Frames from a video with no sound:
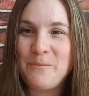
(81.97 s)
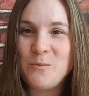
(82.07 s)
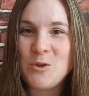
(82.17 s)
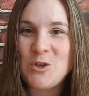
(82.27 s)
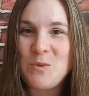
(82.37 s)

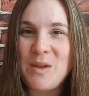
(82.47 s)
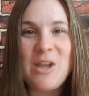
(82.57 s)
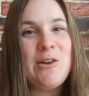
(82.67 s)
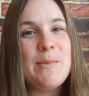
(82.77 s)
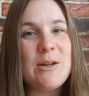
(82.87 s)
which should be
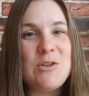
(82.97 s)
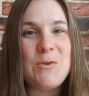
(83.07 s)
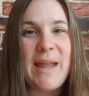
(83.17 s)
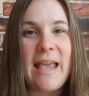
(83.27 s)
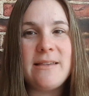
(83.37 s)
here in about
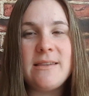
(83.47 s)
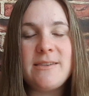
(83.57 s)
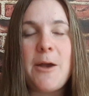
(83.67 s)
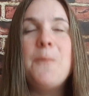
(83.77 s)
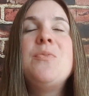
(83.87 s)
2 days.
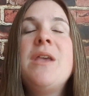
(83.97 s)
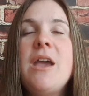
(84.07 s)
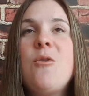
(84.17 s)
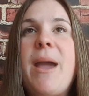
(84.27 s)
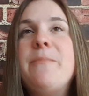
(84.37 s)
So,
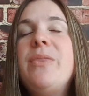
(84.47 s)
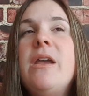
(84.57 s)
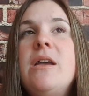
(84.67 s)
okay.